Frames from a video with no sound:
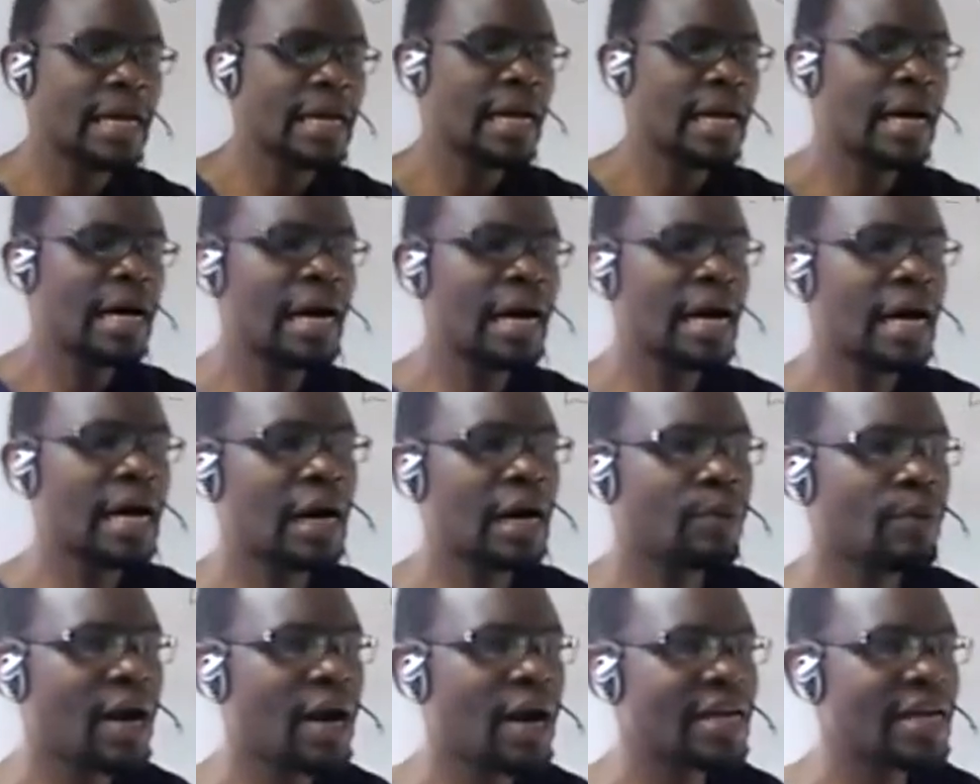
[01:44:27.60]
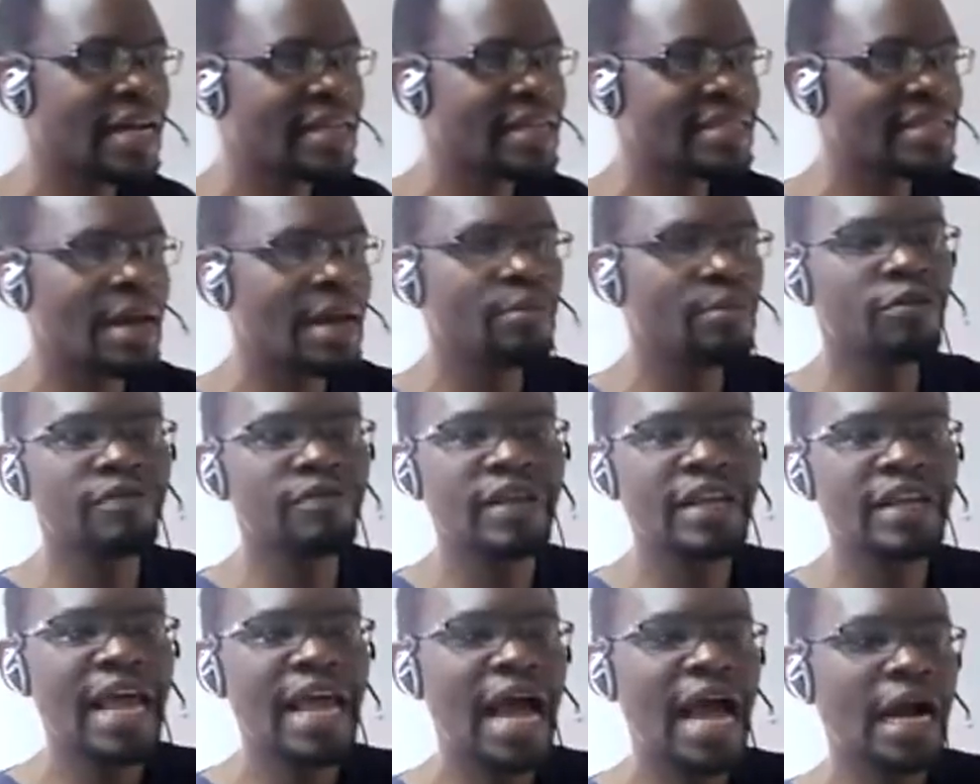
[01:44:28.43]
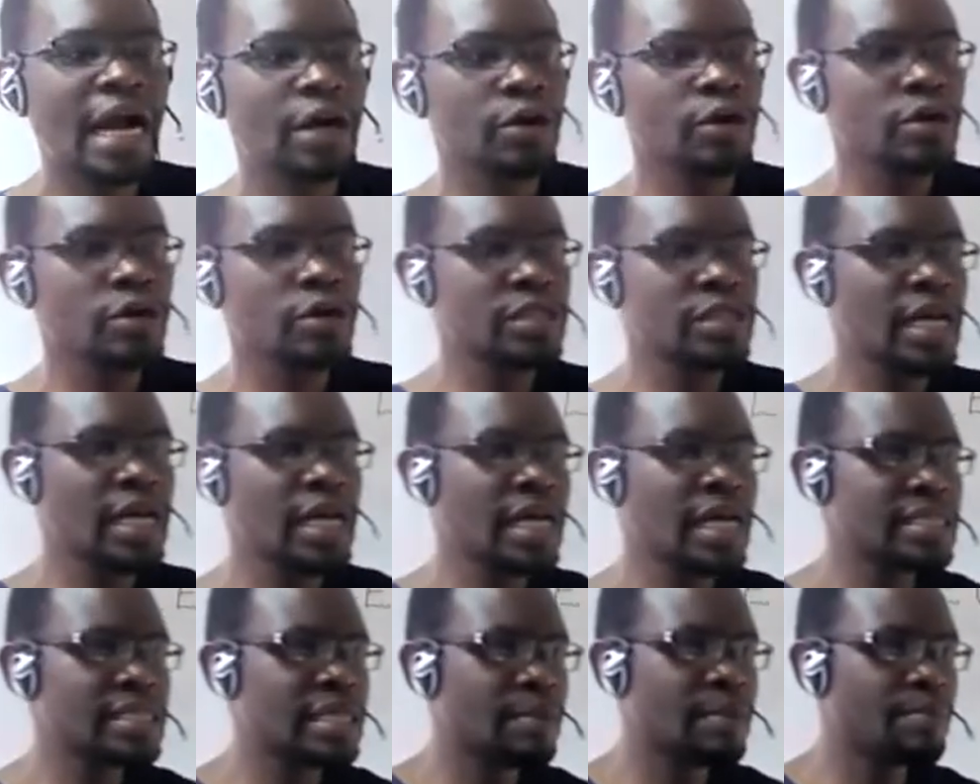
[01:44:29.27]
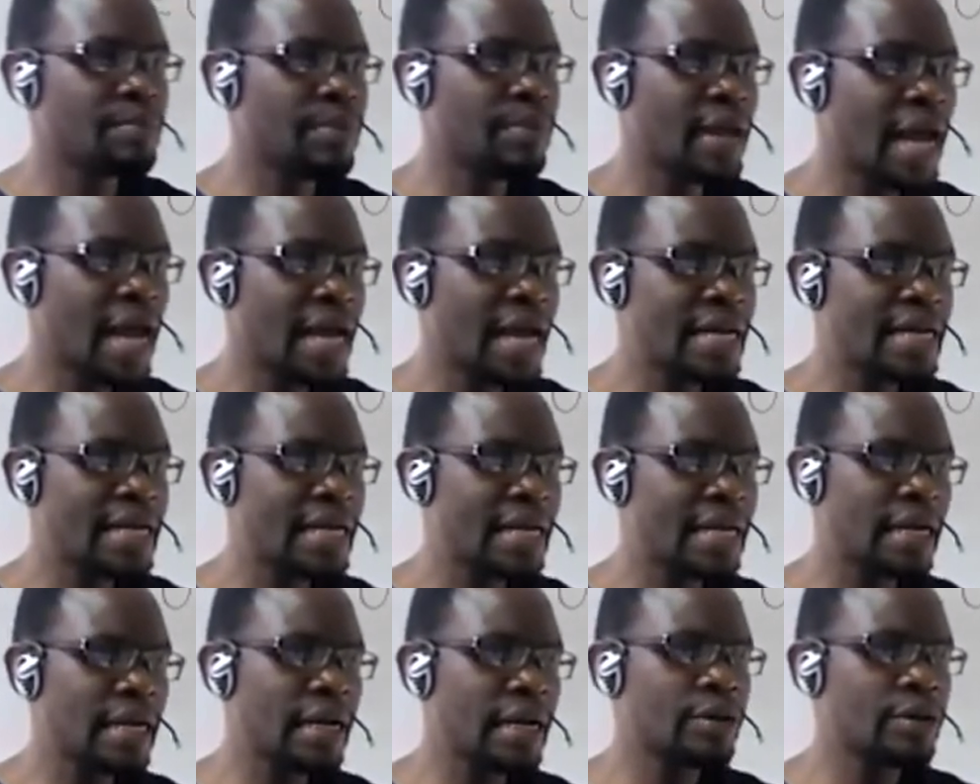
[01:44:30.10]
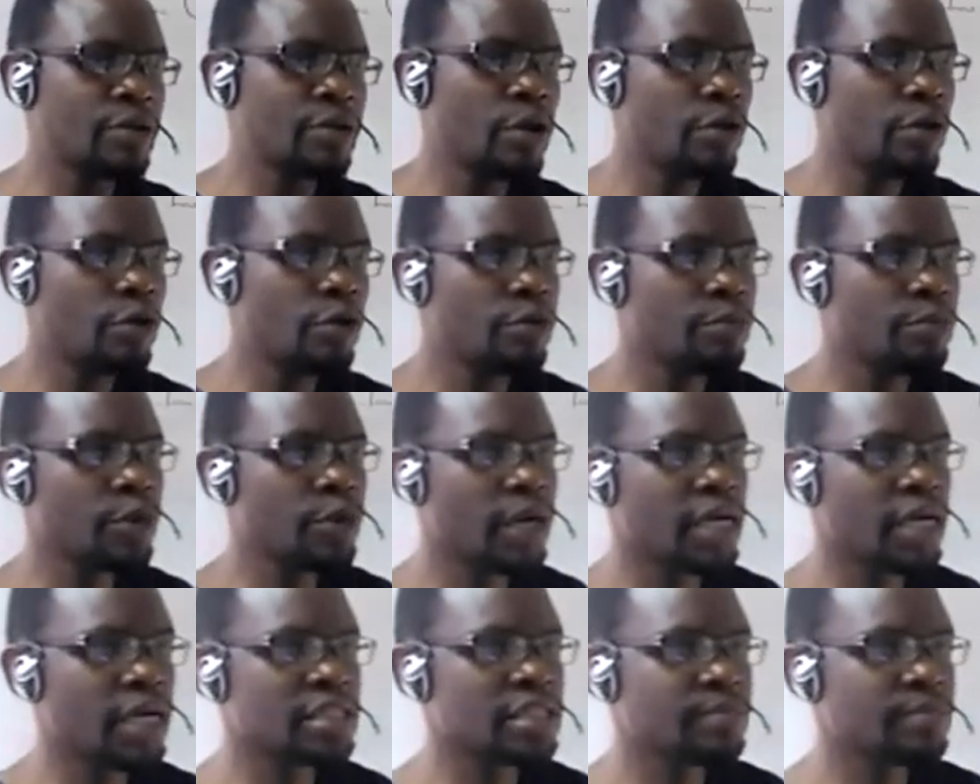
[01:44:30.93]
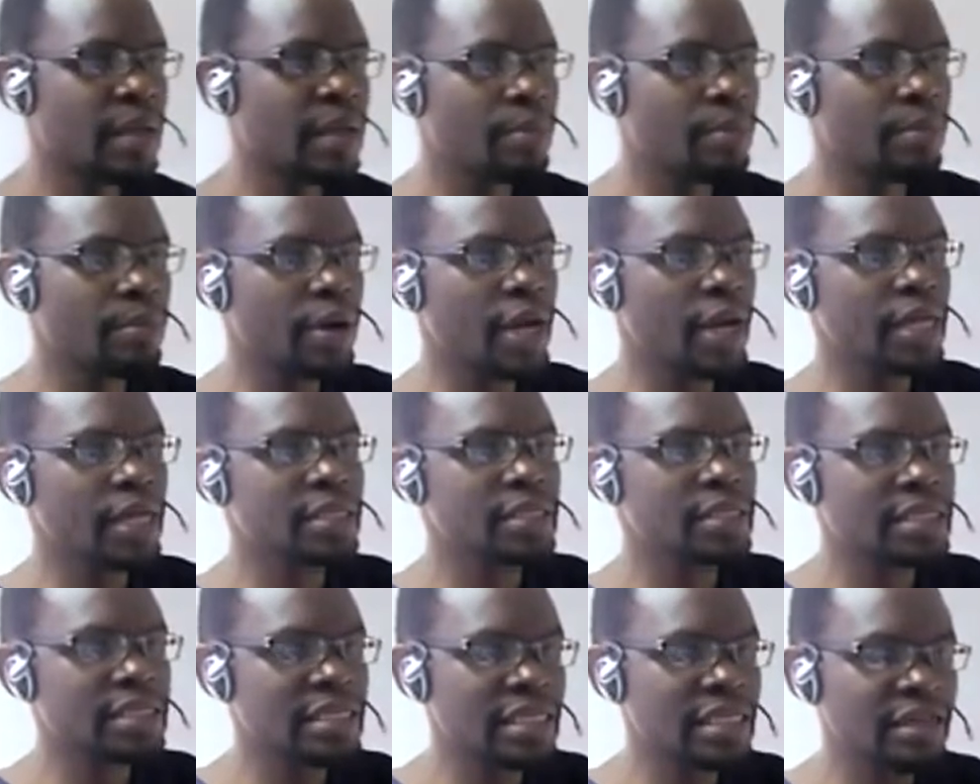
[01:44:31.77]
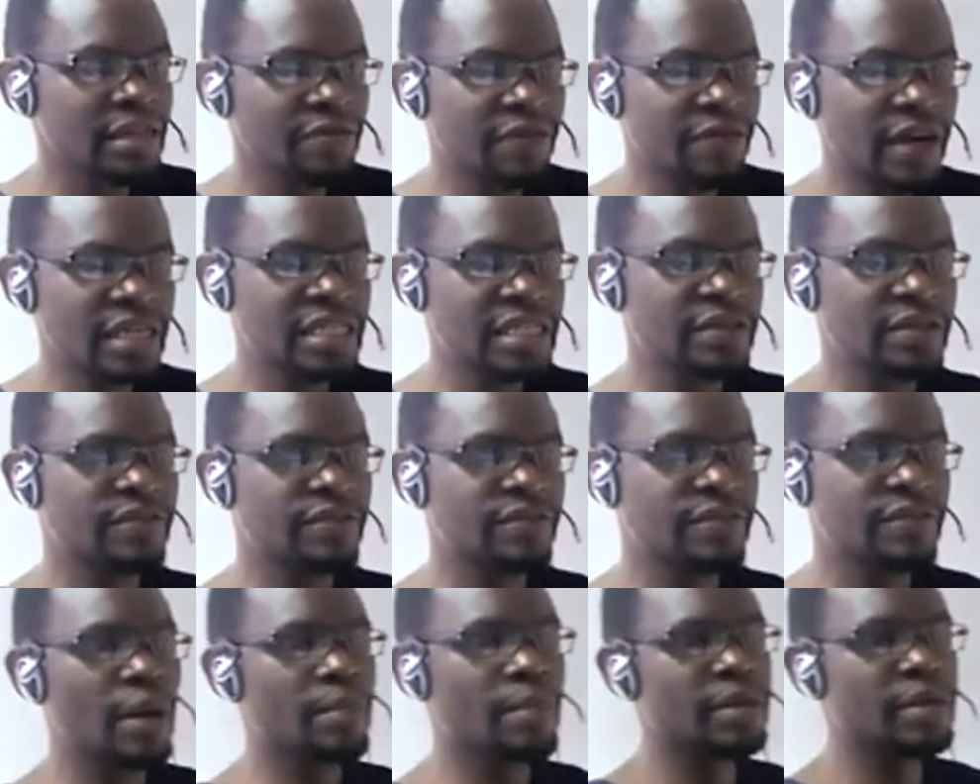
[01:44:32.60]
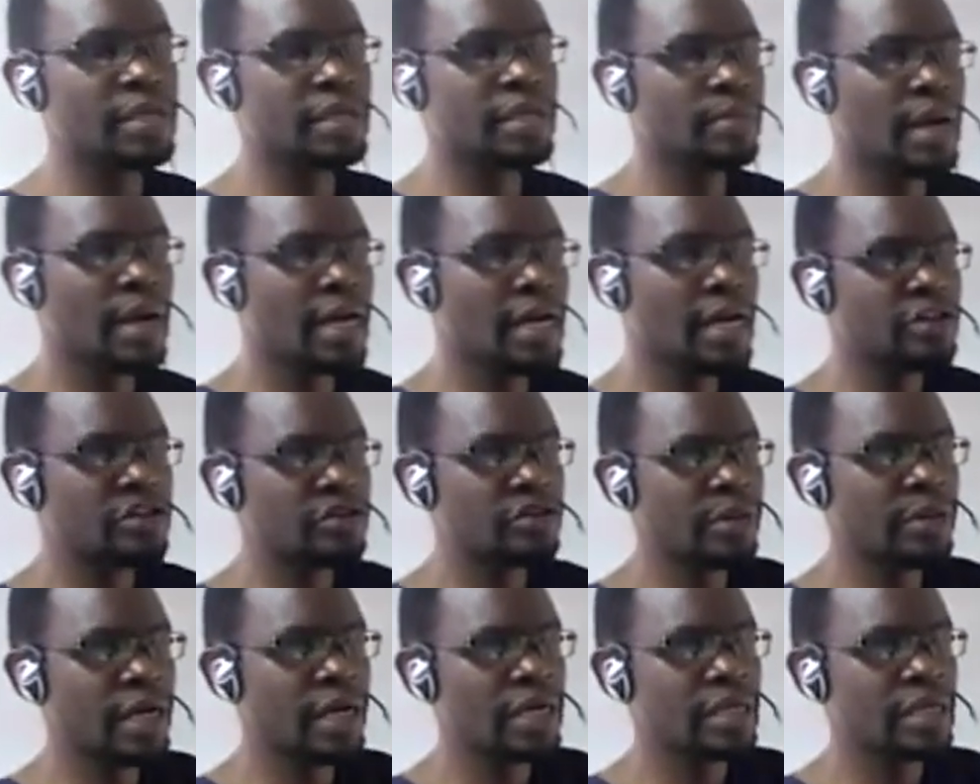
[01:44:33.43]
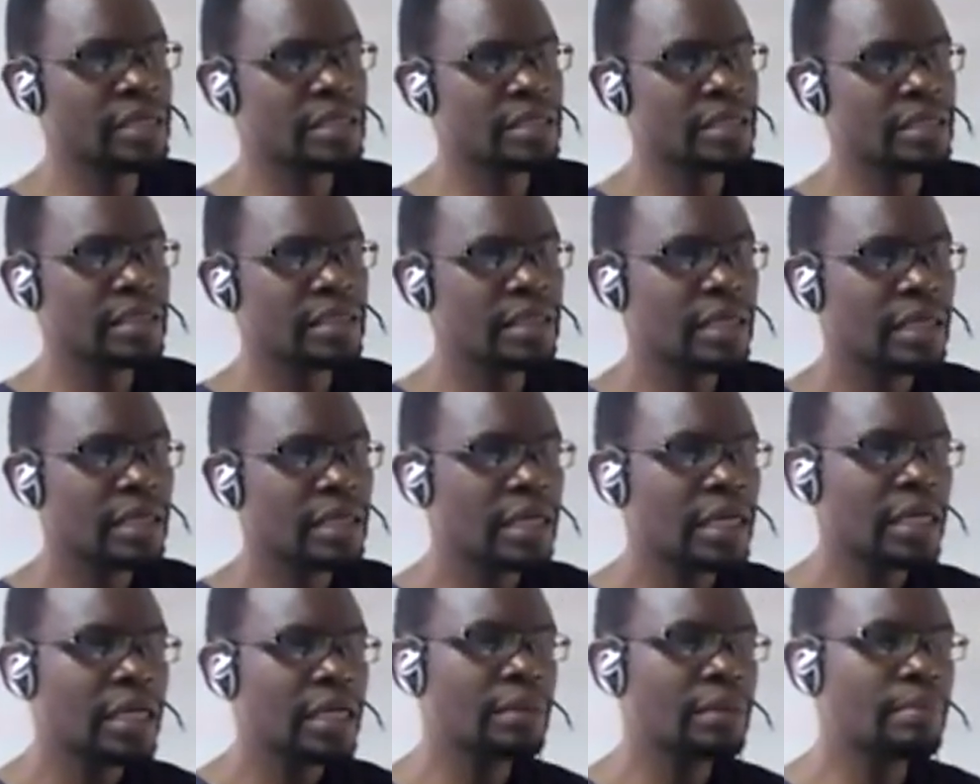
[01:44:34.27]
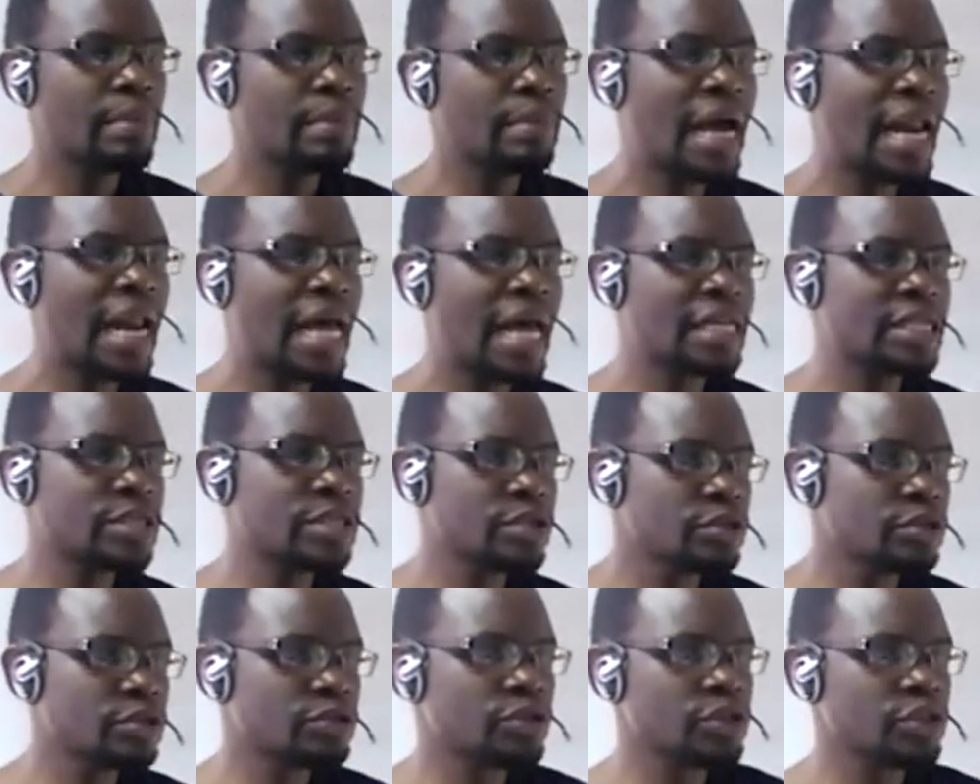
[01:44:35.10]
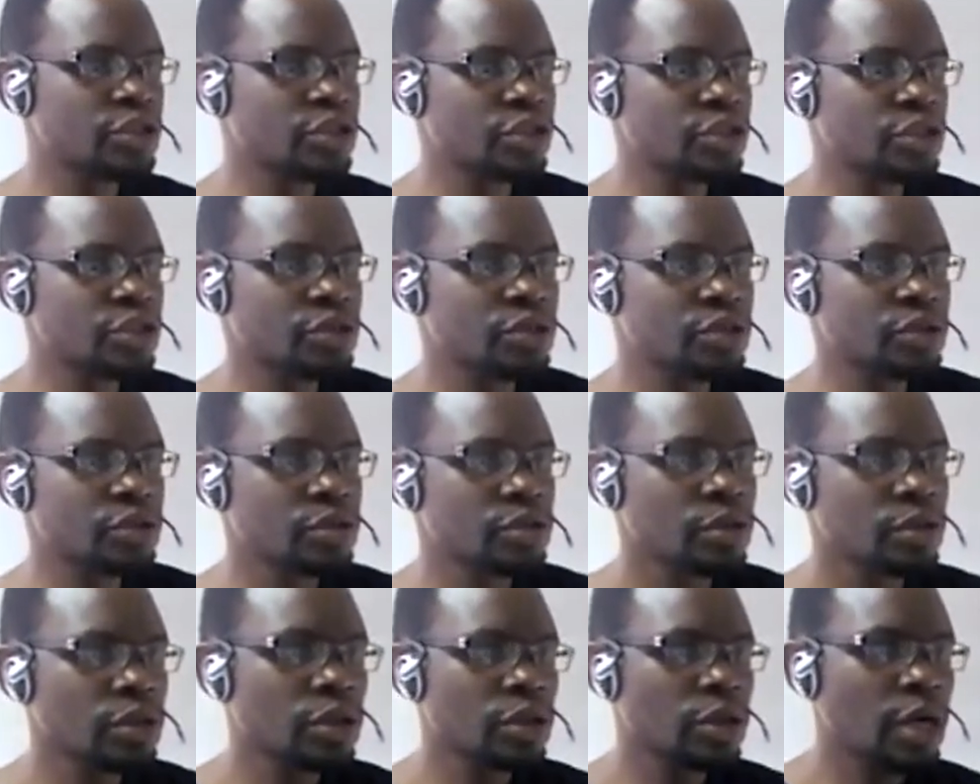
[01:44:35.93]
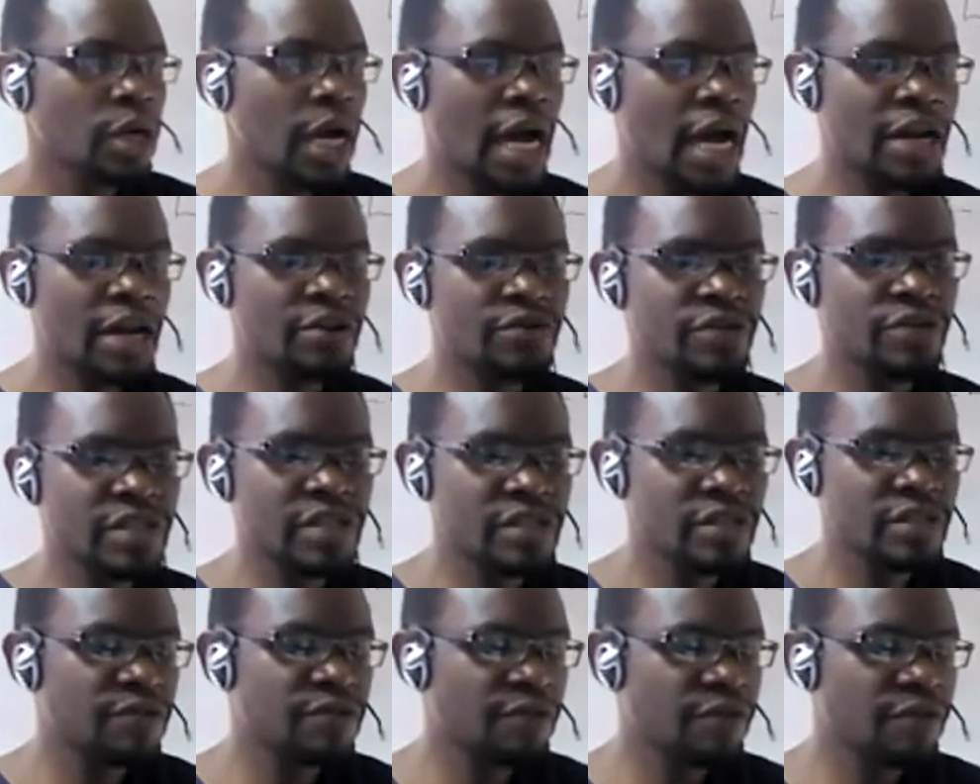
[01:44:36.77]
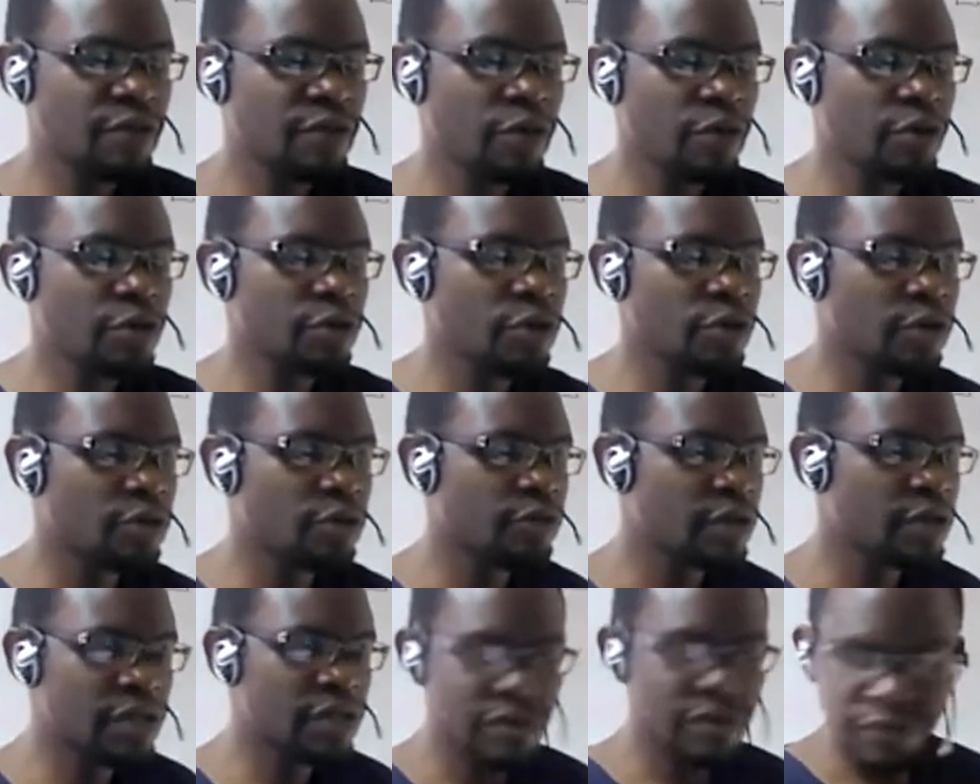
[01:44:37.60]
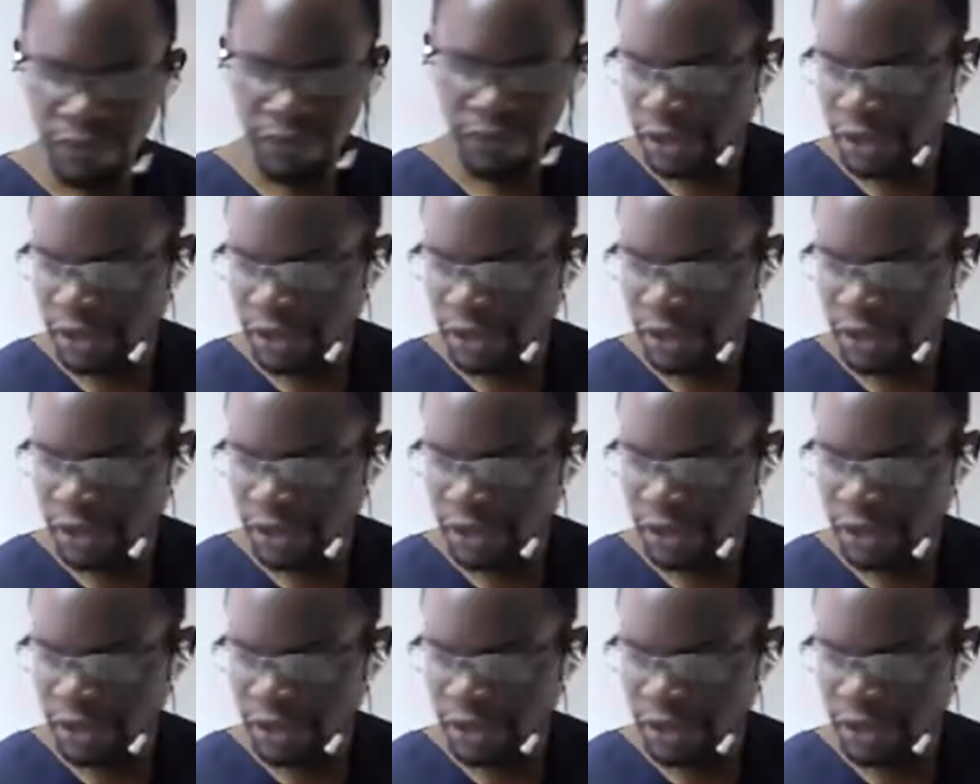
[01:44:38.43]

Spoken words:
What are some of the diagnoses? Impaired oral mucous membrane, ineffective therapeutic management, imbalanced nutrition, and risk for injury.